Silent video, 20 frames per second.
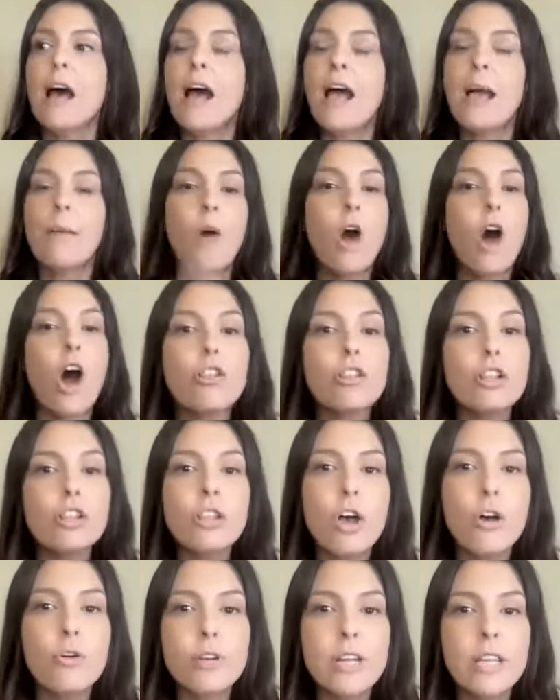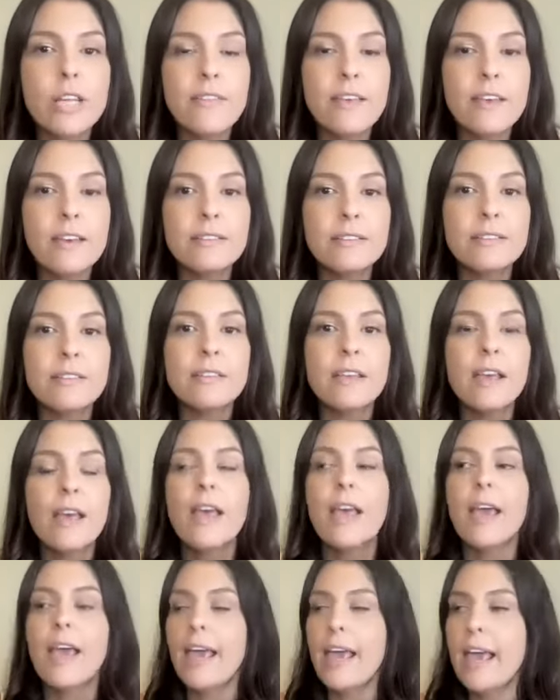I'm all alone in this
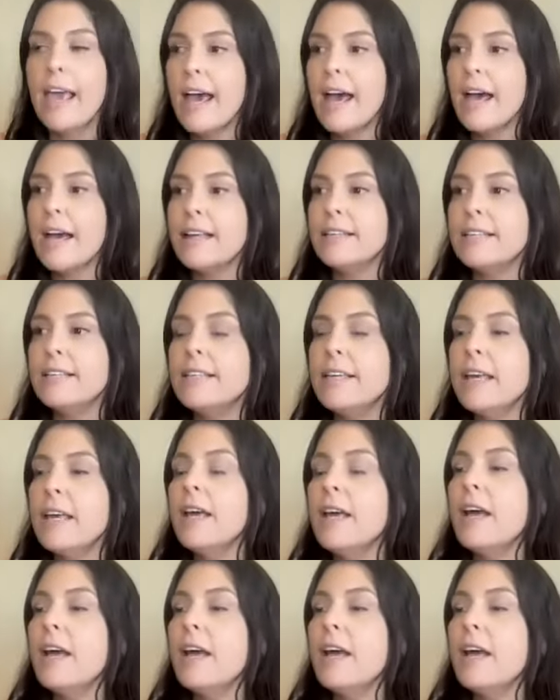and